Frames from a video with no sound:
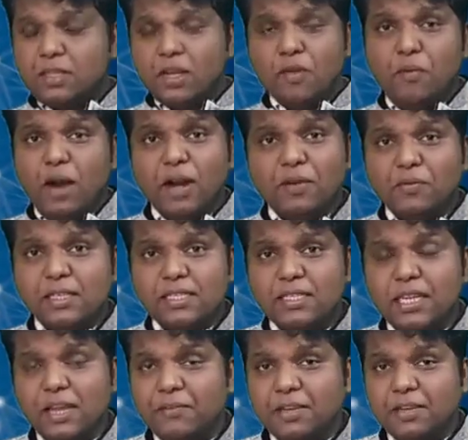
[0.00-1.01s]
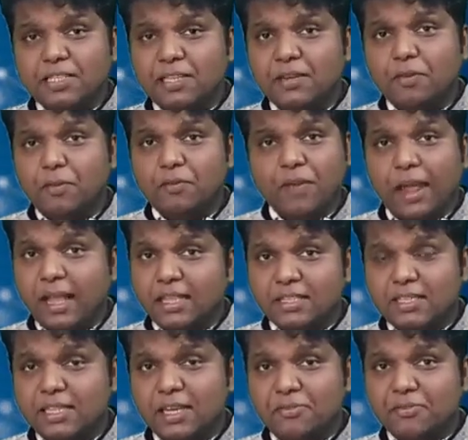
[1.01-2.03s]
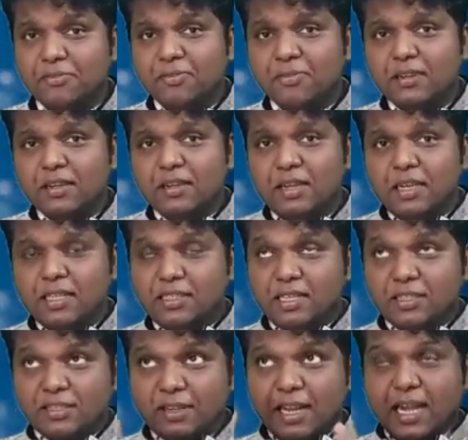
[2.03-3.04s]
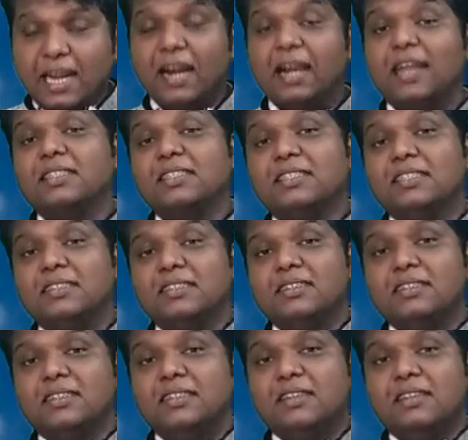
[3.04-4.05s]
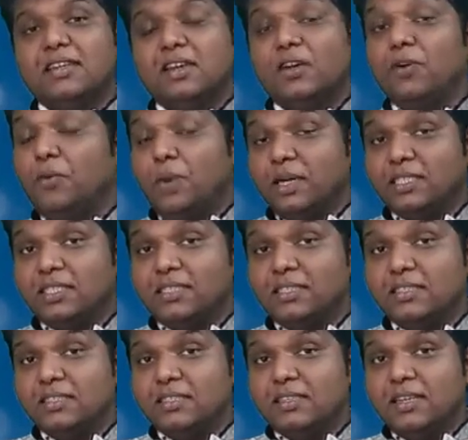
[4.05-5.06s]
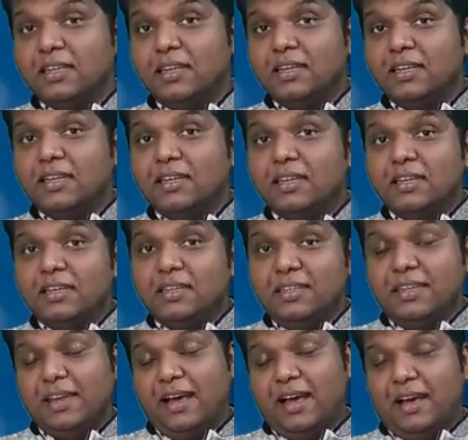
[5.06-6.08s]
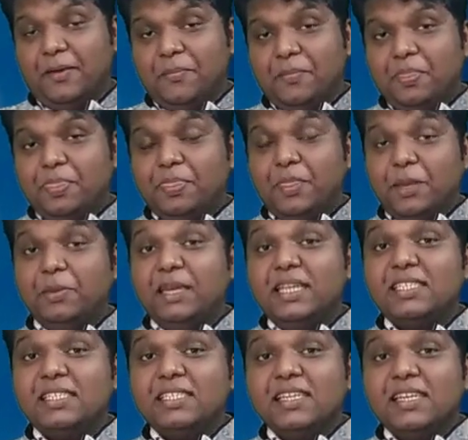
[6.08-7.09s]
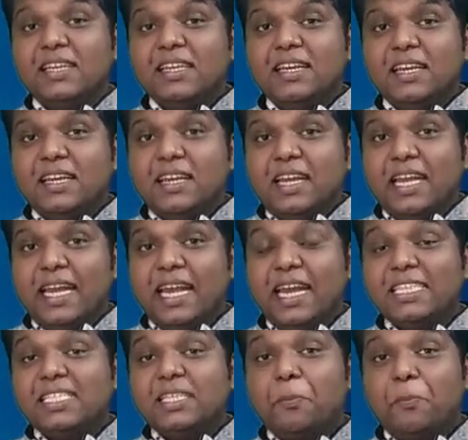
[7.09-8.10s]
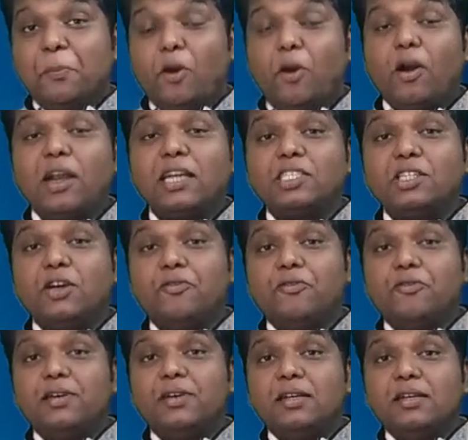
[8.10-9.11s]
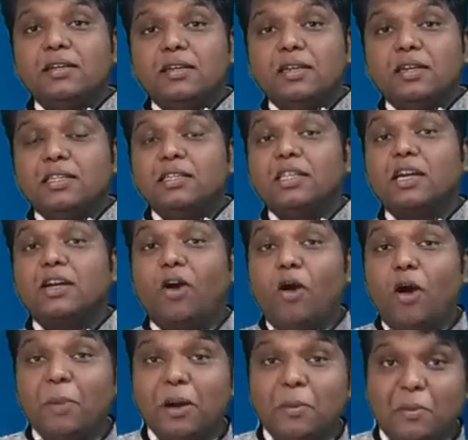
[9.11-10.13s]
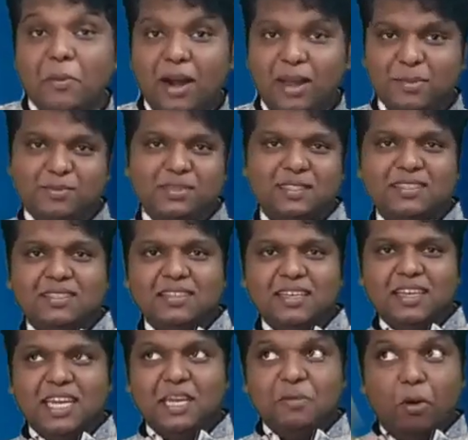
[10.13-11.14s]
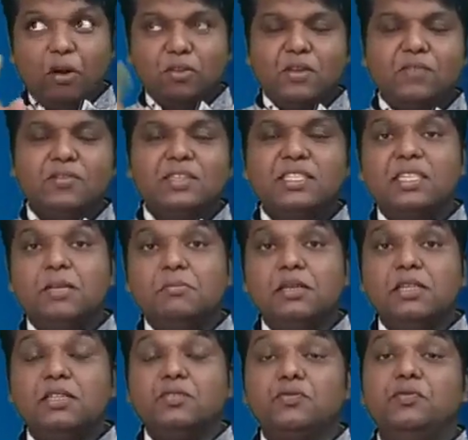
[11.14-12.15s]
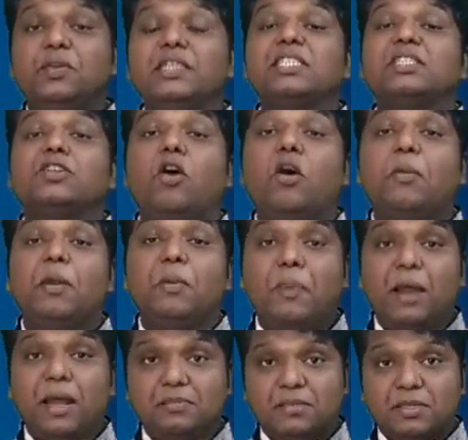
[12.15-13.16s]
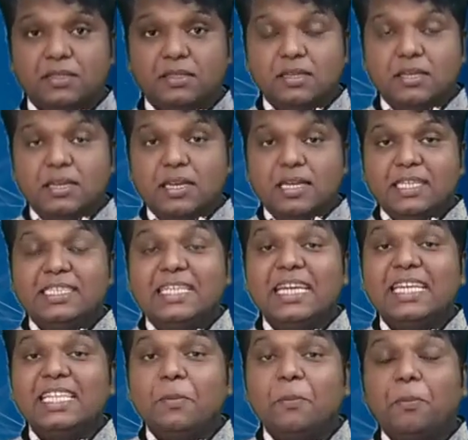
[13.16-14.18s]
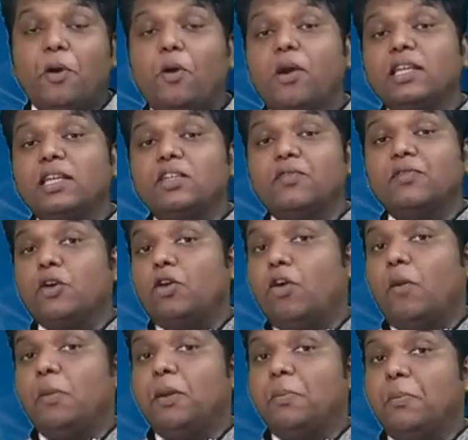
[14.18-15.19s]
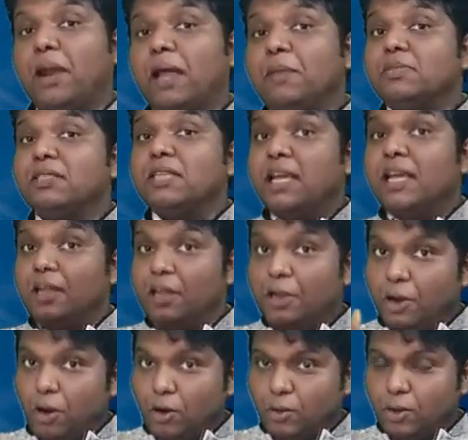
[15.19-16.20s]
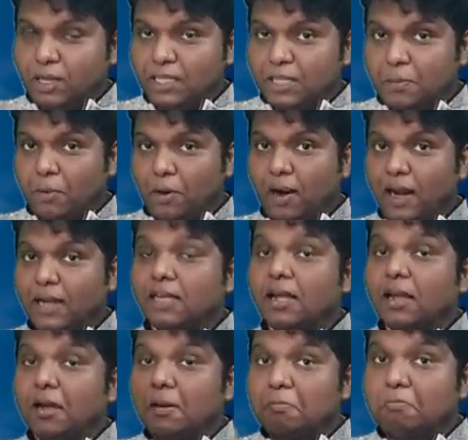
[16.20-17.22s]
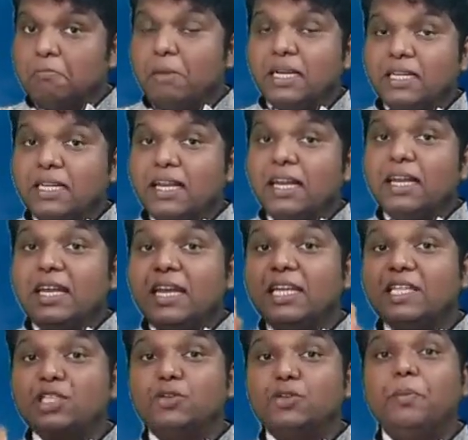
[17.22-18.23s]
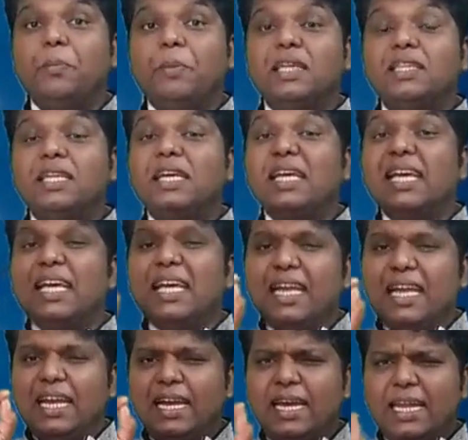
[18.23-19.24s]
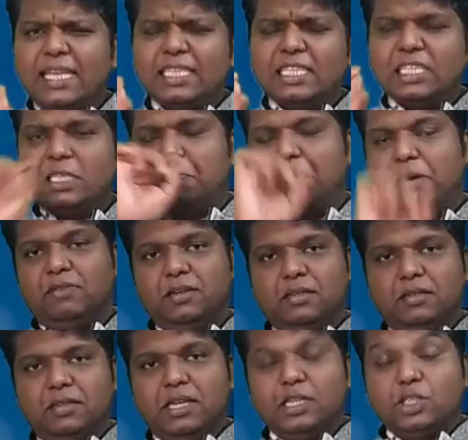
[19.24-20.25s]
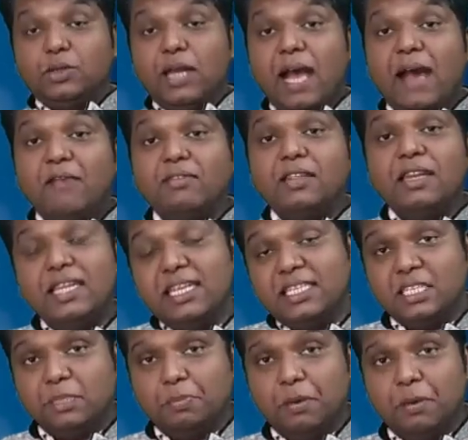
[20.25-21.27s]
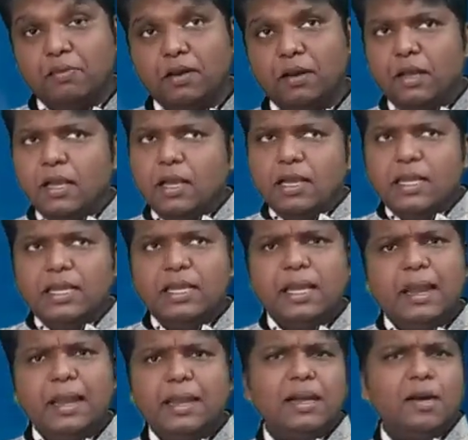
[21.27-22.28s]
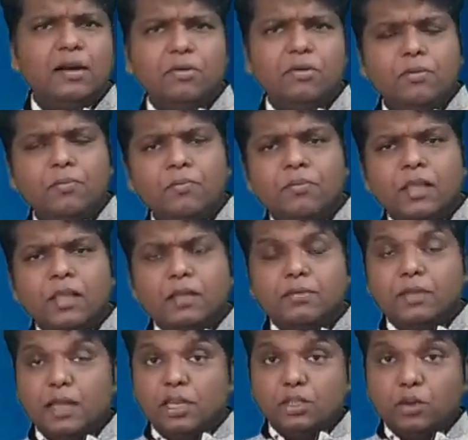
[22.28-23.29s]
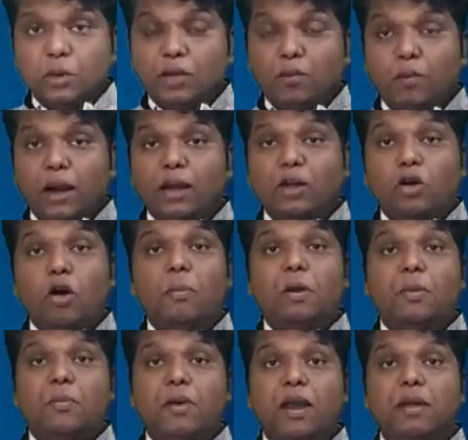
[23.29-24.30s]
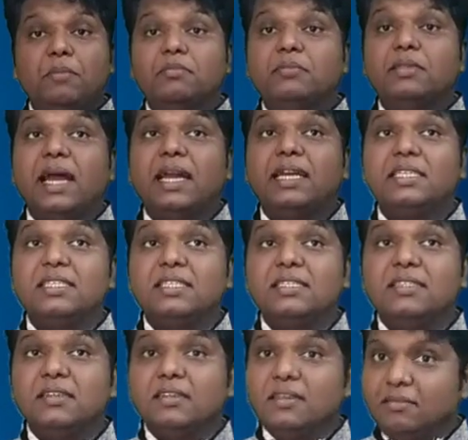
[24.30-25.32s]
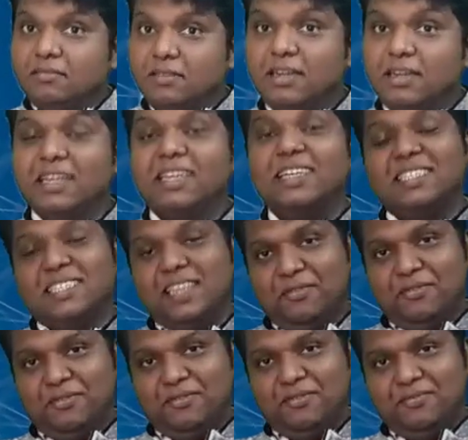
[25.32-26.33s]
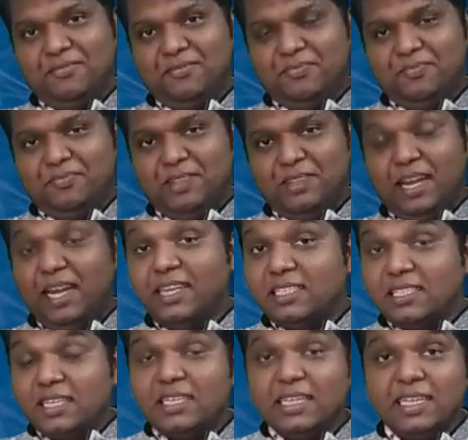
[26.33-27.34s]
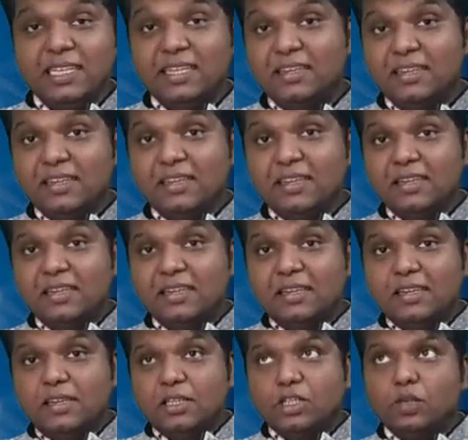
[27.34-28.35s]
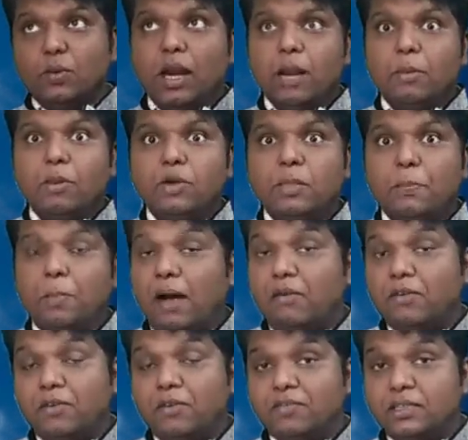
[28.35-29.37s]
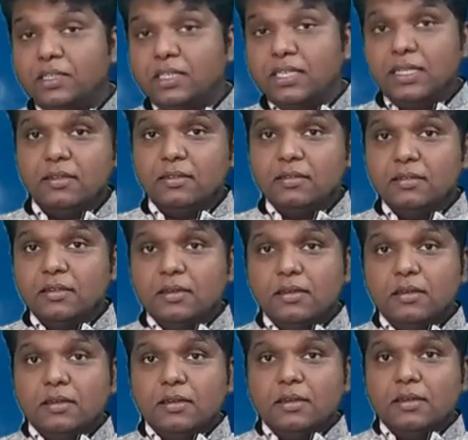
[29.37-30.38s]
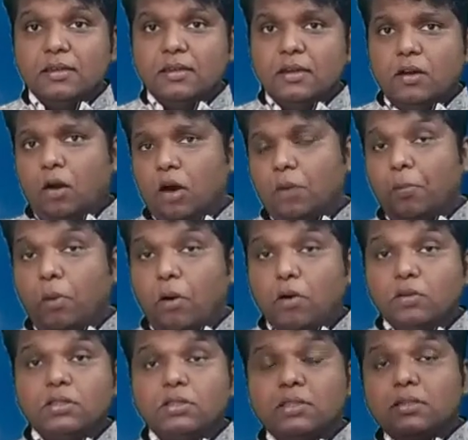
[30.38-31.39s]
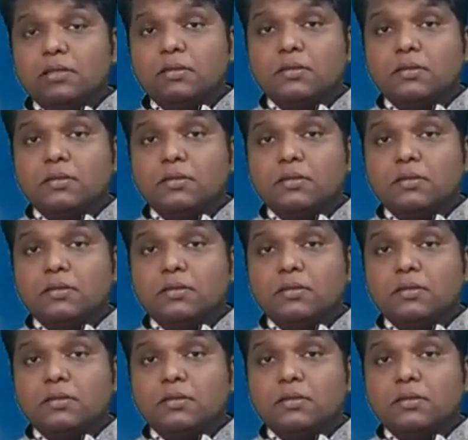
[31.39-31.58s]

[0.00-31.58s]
What was the definition of Hcf? Just recollect. What's it? Yeah, that means it's the product of the common primes. In both of these numbers, which is common primes? Take the product of the common primes, not only the product, but it should be the least power. It should have the least power. Here anyhow, there is only one common prime, that is 13 itself. It's 13. So what about the power of 13? On both